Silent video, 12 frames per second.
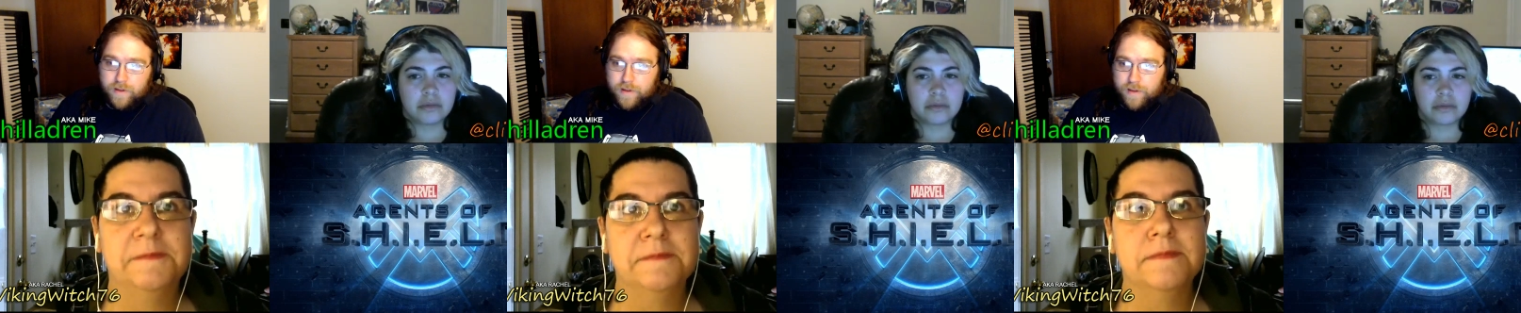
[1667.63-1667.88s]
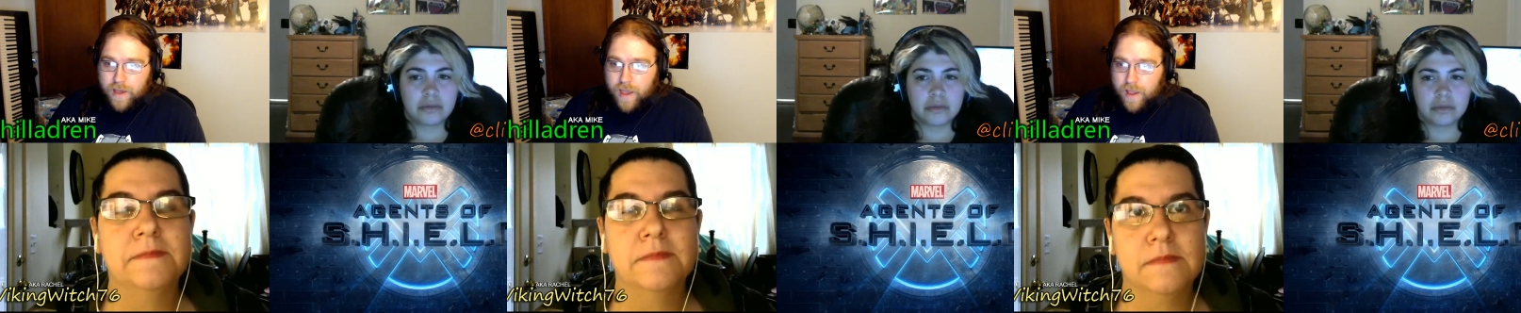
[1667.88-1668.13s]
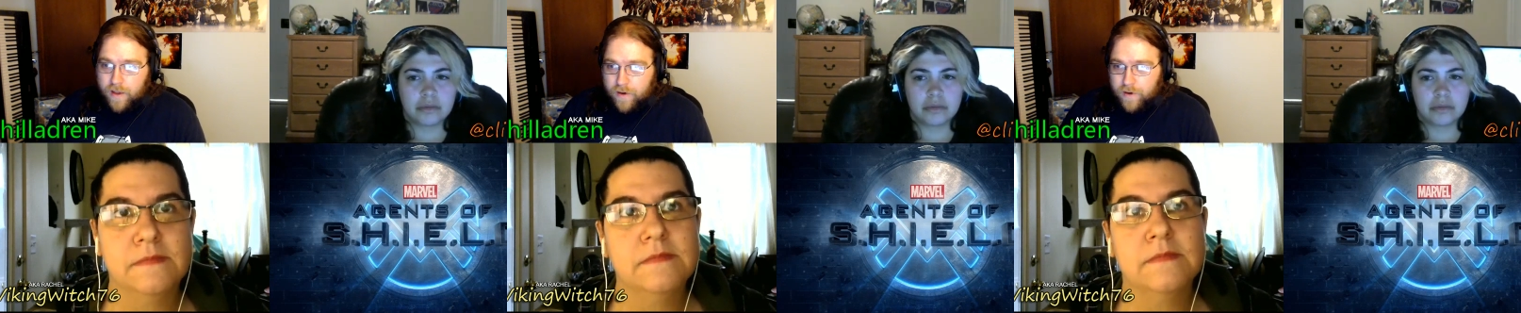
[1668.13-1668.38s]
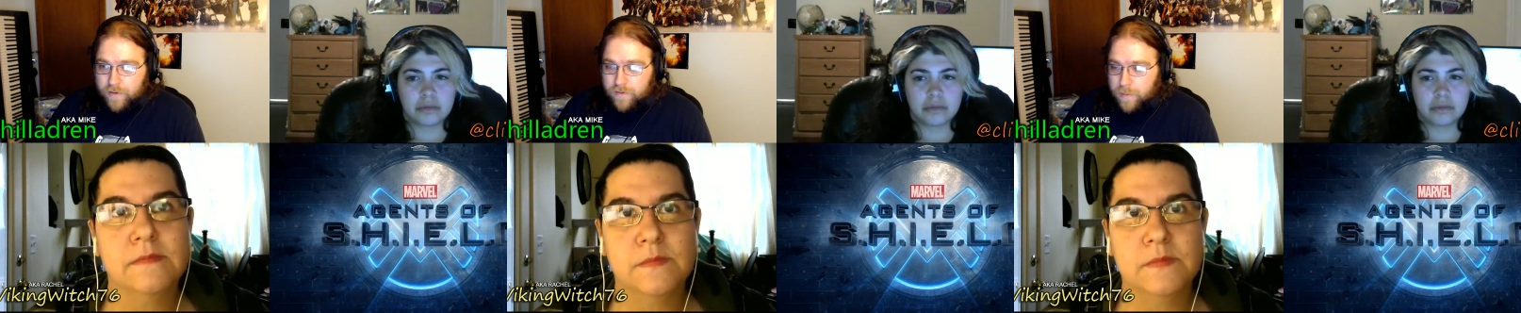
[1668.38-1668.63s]
Speaker 1: hey,
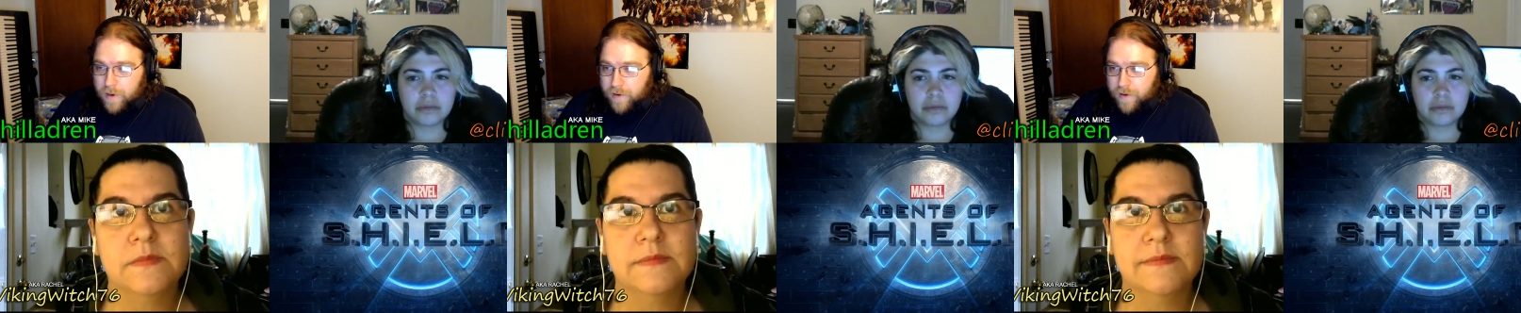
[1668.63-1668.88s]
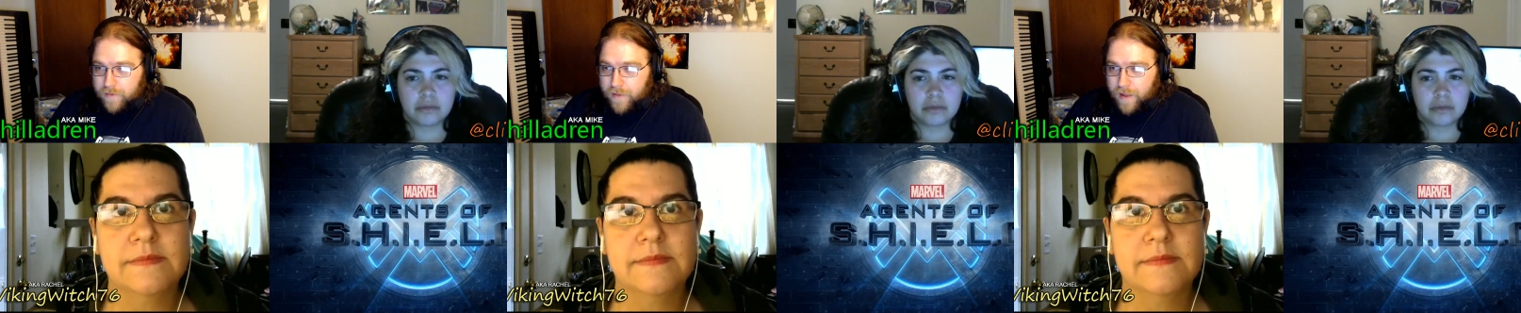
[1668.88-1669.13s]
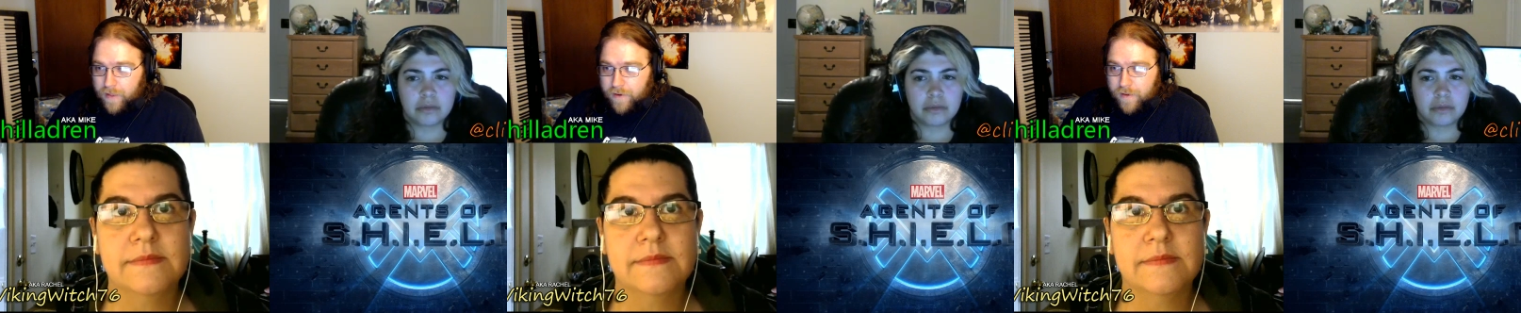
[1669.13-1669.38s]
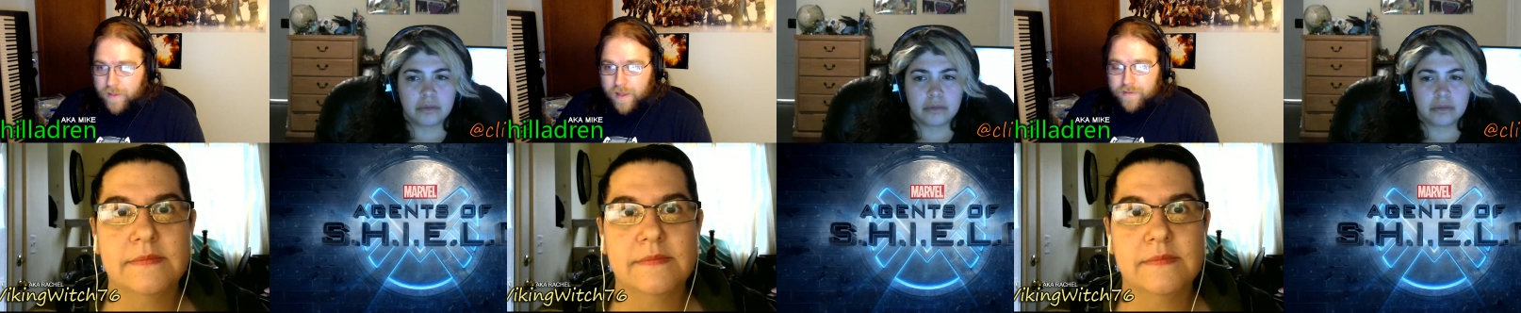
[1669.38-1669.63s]
her superiors tell
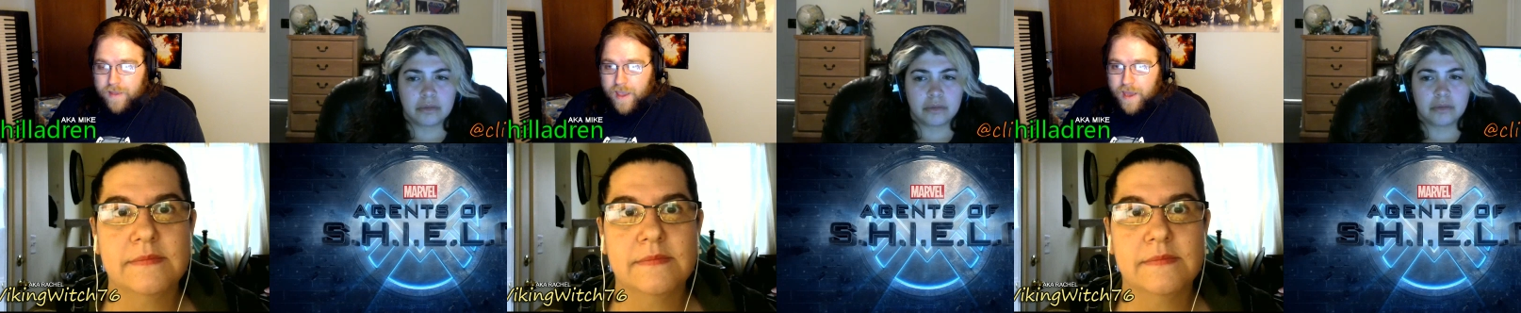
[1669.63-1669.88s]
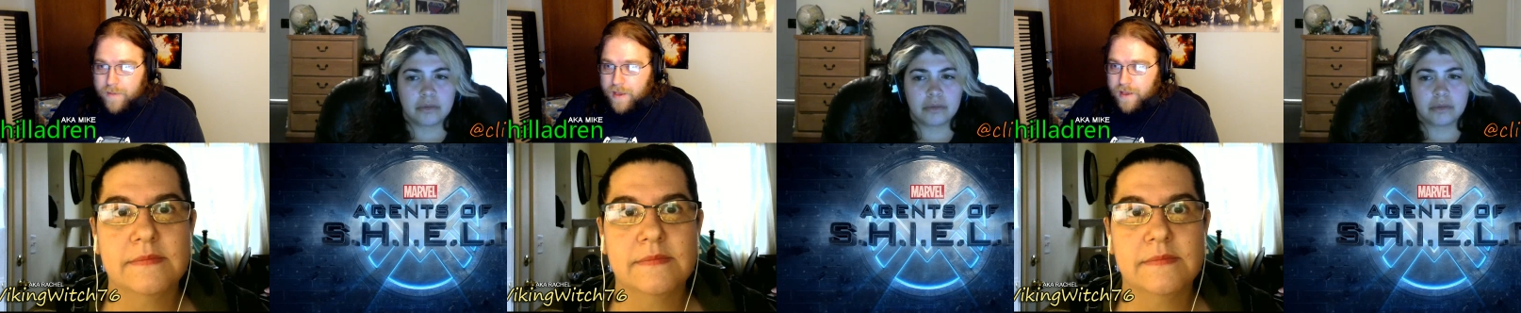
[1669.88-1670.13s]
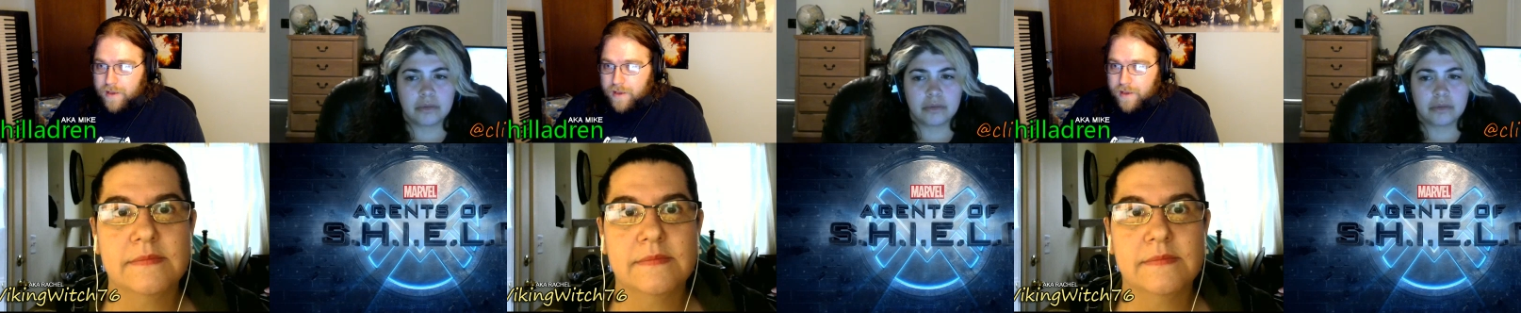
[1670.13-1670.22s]
her that's the enemy.